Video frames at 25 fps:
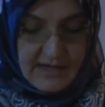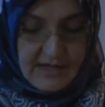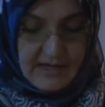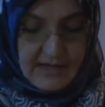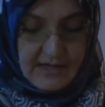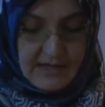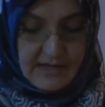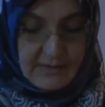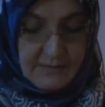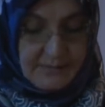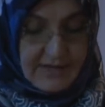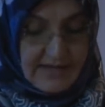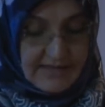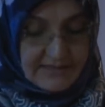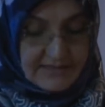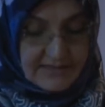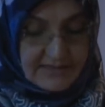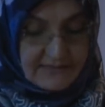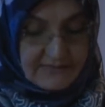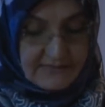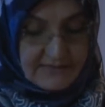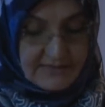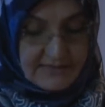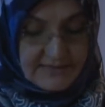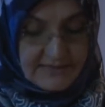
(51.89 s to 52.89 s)

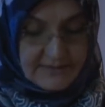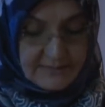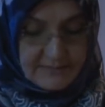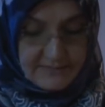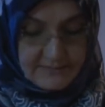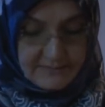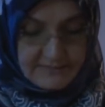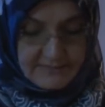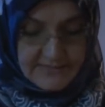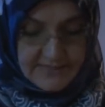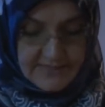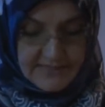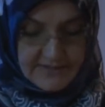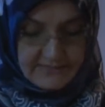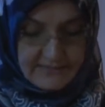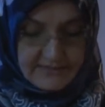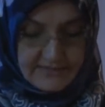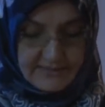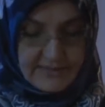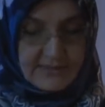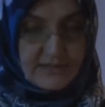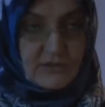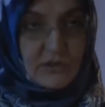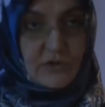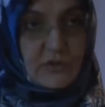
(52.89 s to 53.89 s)
pacifism,
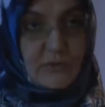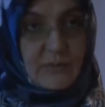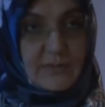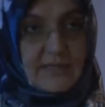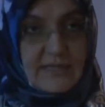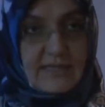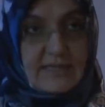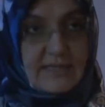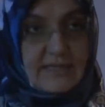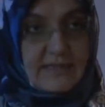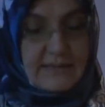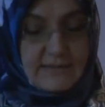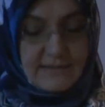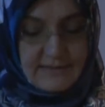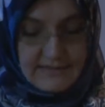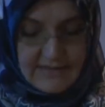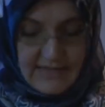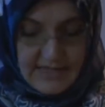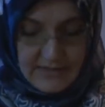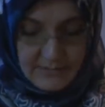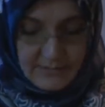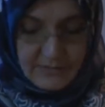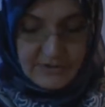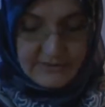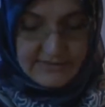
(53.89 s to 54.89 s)
civil disobedience,
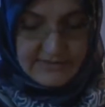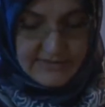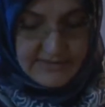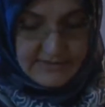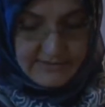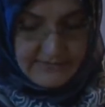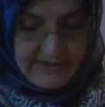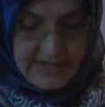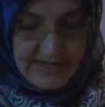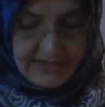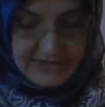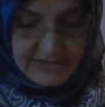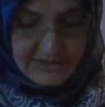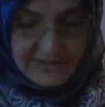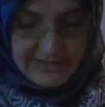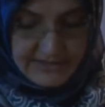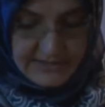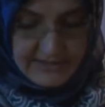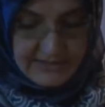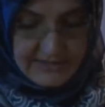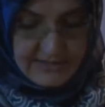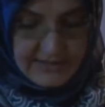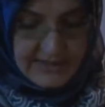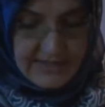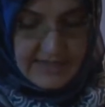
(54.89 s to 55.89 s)
and positive action.